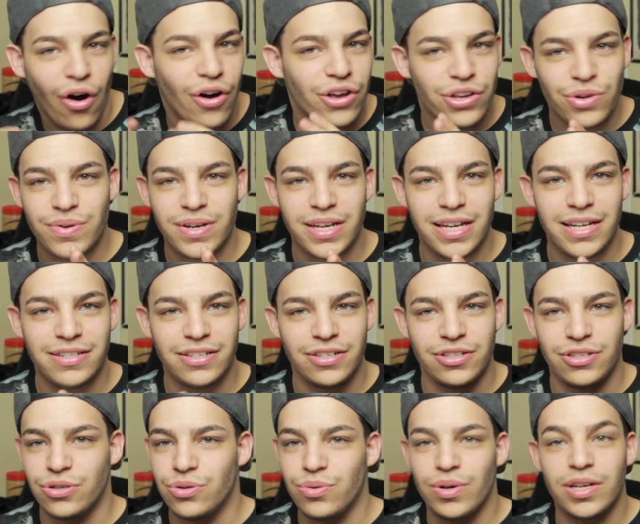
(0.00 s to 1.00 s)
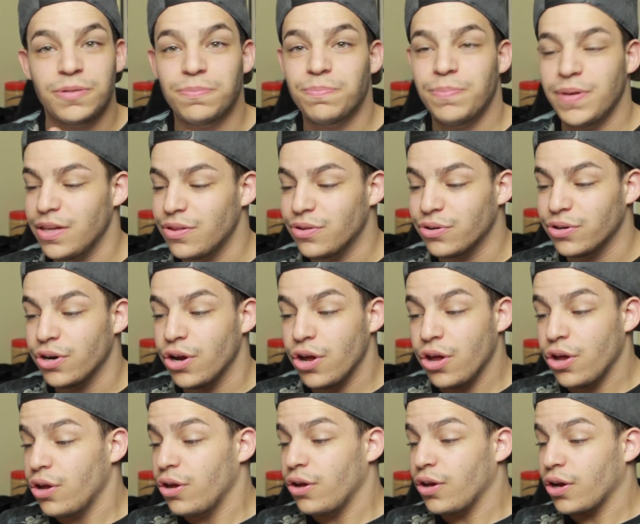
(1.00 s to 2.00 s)
all you need to do is either
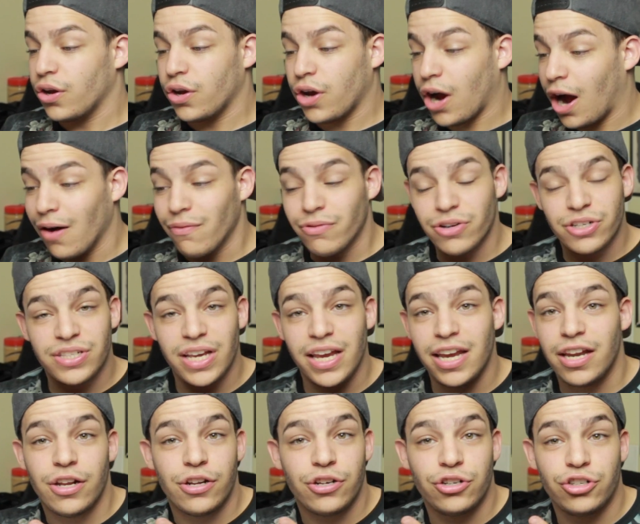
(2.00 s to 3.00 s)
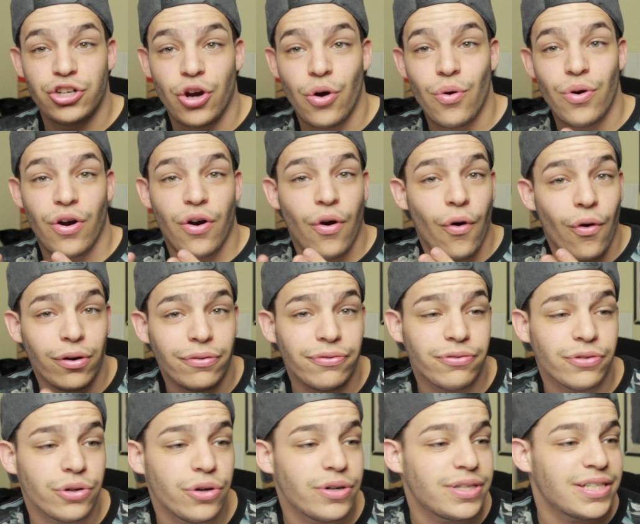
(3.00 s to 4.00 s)
conversate, joke, or
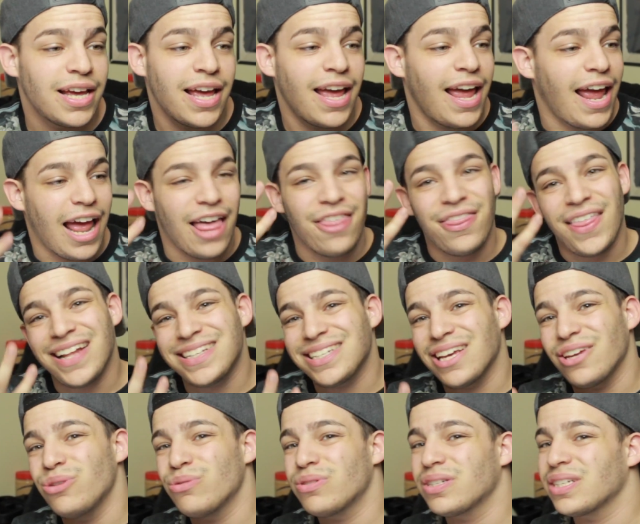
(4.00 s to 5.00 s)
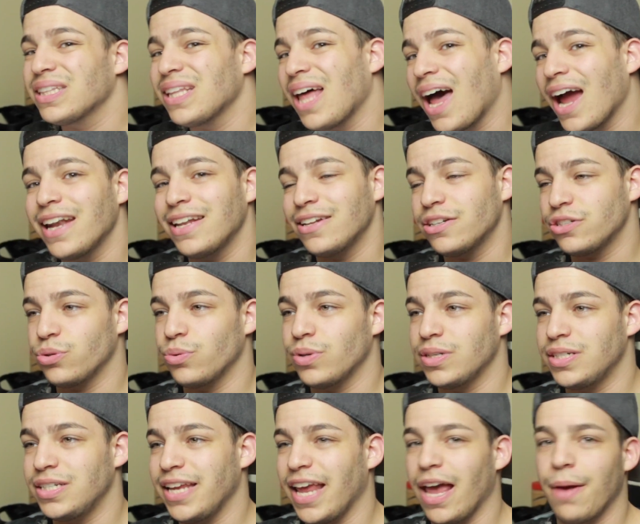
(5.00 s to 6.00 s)
flirt, and that's how you slide into a
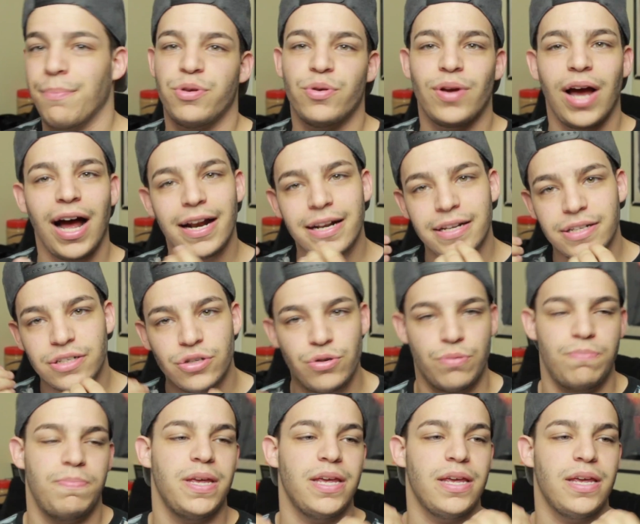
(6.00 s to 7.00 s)
DM. You got to